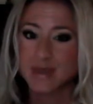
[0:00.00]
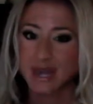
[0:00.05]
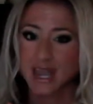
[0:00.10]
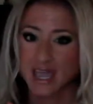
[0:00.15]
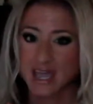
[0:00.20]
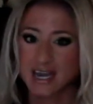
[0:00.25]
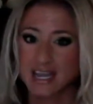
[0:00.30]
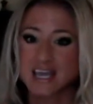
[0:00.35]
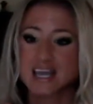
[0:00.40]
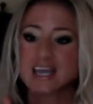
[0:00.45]

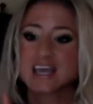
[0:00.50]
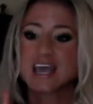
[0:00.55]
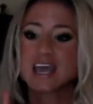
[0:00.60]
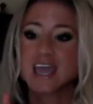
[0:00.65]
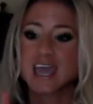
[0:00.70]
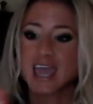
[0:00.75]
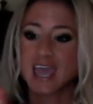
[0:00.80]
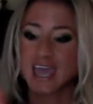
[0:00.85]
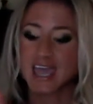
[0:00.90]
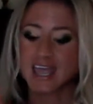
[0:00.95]
banana
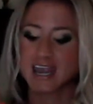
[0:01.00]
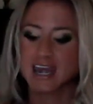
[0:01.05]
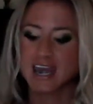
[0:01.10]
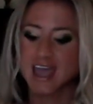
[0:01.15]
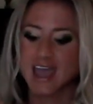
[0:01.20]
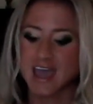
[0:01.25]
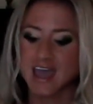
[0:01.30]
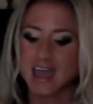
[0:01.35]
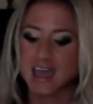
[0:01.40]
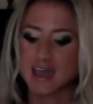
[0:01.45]
in
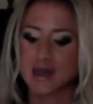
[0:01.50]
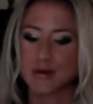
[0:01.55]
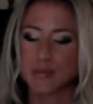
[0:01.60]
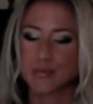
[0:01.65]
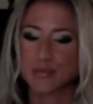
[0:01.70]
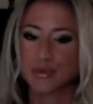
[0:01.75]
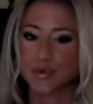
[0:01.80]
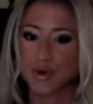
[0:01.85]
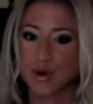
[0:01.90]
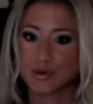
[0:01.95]
a
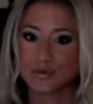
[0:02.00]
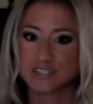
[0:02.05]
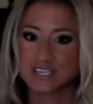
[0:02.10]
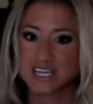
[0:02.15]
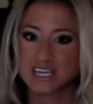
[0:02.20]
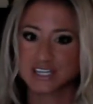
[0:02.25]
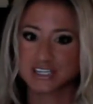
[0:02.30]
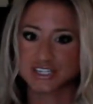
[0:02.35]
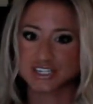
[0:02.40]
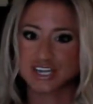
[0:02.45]

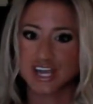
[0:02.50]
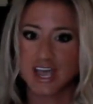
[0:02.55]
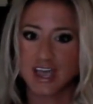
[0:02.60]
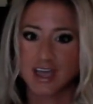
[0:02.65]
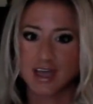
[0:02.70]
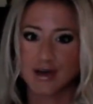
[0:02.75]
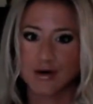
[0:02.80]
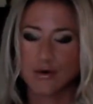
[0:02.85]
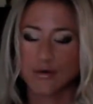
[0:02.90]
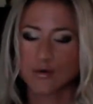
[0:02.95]
protein
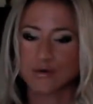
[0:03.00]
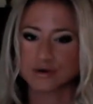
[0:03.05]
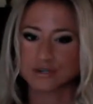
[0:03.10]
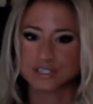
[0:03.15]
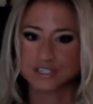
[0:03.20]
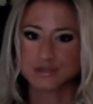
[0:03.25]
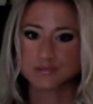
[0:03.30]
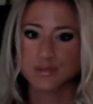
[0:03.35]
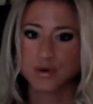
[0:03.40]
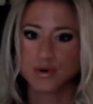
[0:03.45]
shake or
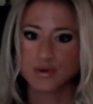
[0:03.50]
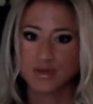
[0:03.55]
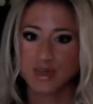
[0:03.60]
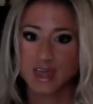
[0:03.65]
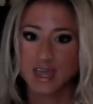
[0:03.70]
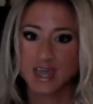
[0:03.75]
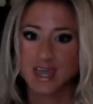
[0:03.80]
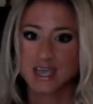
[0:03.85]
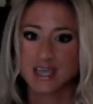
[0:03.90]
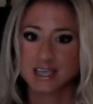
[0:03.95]

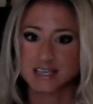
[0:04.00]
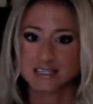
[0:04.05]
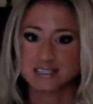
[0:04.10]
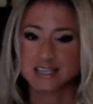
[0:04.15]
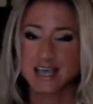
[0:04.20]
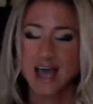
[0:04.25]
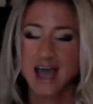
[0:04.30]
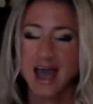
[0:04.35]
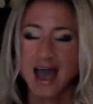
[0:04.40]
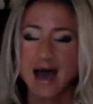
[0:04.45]
smoothie is
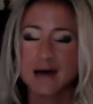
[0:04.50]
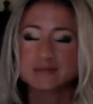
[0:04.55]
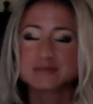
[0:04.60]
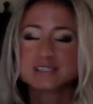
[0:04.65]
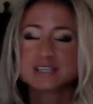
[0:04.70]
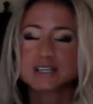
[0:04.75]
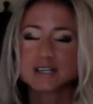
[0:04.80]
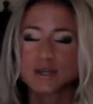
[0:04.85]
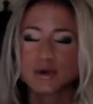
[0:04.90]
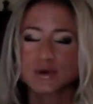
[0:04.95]

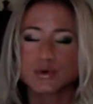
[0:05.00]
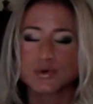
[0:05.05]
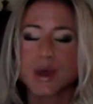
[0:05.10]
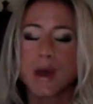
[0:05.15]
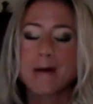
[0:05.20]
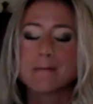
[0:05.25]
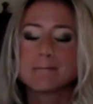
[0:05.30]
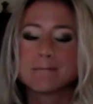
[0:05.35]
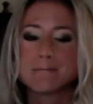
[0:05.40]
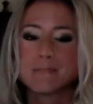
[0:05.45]

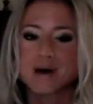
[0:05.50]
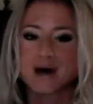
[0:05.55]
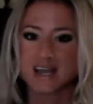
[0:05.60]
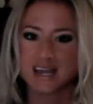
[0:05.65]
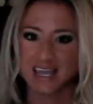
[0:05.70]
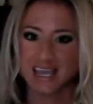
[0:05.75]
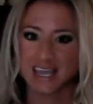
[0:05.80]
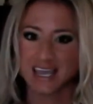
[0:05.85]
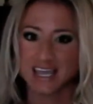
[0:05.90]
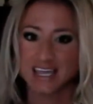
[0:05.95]
absolute
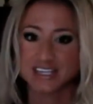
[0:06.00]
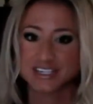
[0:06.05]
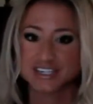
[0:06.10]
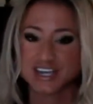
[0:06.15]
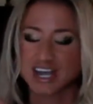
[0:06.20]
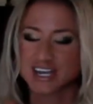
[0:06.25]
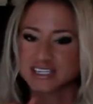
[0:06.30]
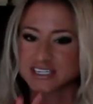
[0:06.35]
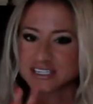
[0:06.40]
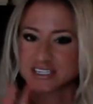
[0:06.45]
money. It
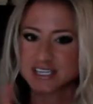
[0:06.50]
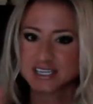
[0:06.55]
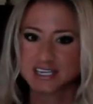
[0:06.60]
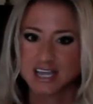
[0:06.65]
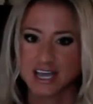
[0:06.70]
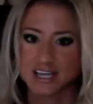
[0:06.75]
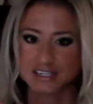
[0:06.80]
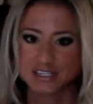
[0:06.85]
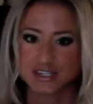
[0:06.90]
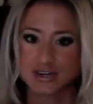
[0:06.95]
changes the
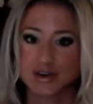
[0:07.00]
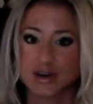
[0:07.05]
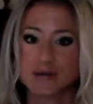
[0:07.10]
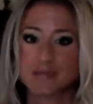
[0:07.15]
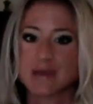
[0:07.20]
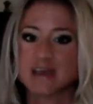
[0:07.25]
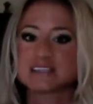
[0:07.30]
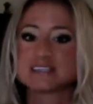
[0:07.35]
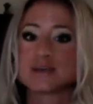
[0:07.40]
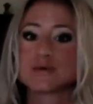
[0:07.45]
texture and
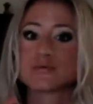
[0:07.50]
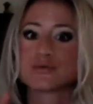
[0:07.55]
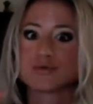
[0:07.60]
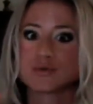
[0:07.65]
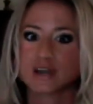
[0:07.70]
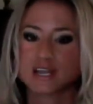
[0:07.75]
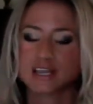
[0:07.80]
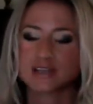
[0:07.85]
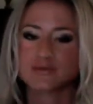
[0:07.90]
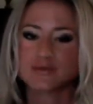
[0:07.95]
makes it
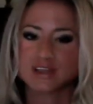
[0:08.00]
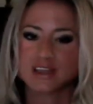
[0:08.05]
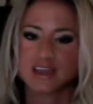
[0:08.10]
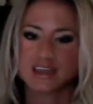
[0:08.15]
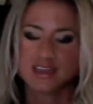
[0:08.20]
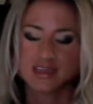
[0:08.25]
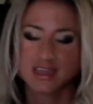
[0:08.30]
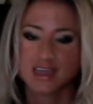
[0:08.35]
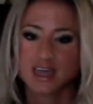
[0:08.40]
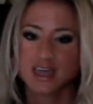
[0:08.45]
really
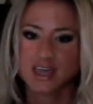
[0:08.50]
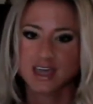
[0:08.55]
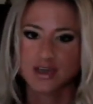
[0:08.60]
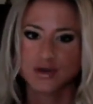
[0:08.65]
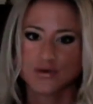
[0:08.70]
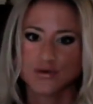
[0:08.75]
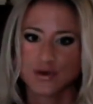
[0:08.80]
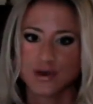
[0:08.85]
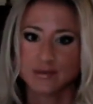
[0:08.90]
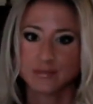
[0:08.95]
thick and
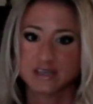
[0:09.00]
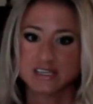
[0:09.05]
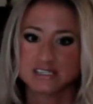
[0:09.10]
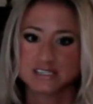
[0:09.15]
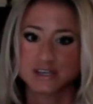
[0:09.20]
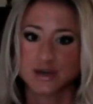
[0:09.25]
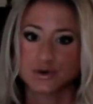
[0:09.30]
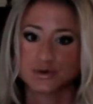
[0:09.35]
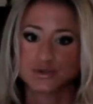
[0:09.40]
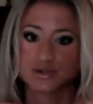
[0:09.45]
creamy,
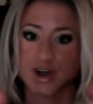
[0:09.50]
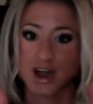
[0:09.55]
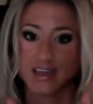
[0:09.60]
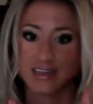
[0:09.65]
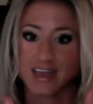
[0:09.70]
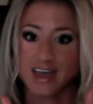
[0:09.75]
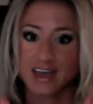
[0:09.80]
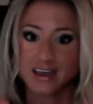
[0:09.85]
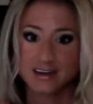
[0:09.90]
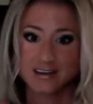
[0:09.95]
so try
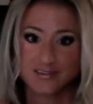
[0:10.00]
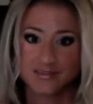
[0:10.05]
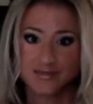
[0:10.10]
that.